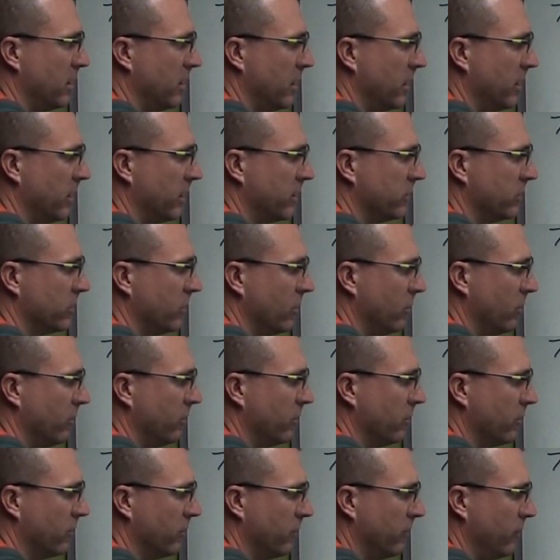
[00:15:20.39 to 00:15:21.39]
x
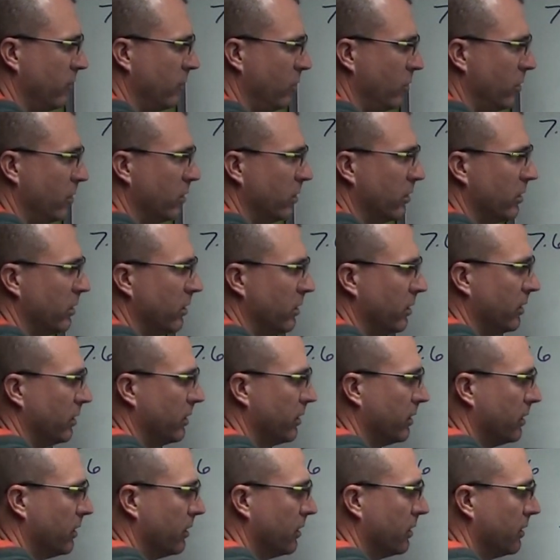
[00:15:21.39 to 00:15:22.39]
over 4
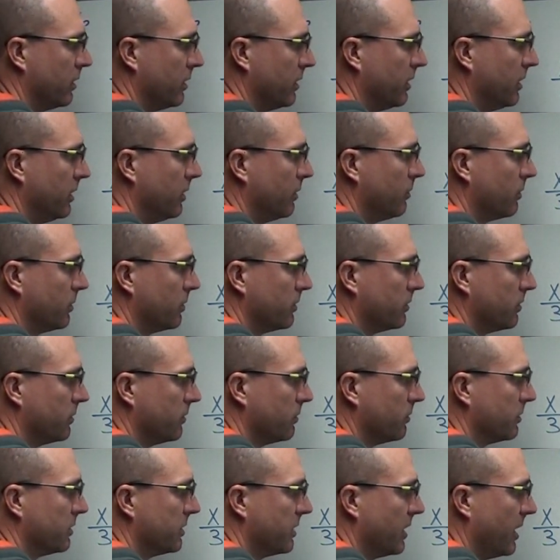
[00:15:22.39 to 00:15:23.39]
equal to
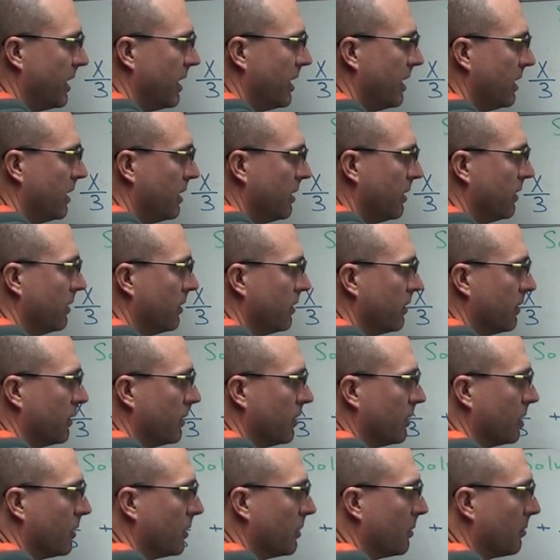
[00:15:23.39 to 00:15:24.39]
10
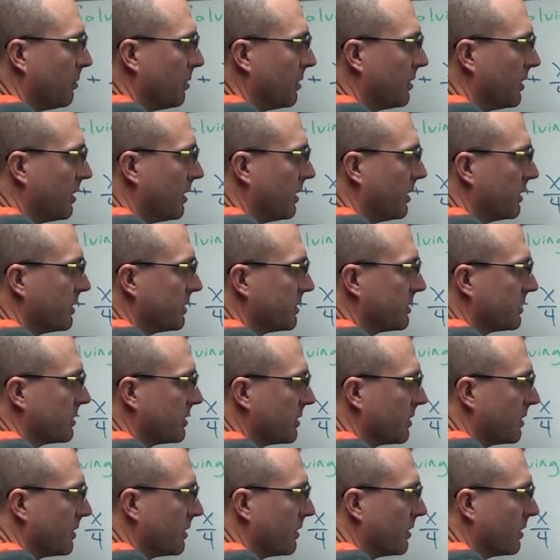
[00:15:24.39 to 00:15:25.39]
plus
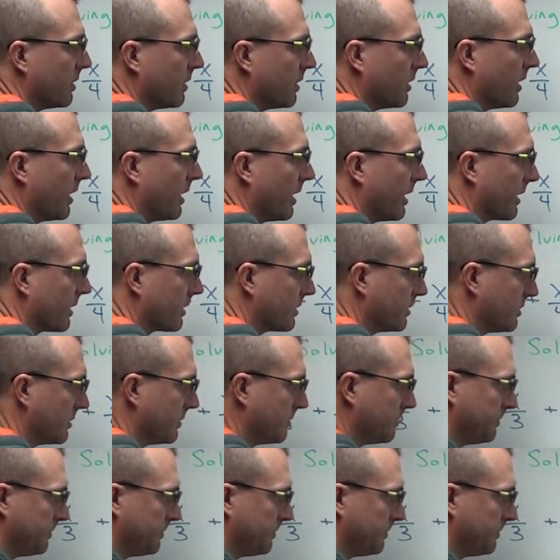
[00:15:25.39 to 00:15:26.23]
x.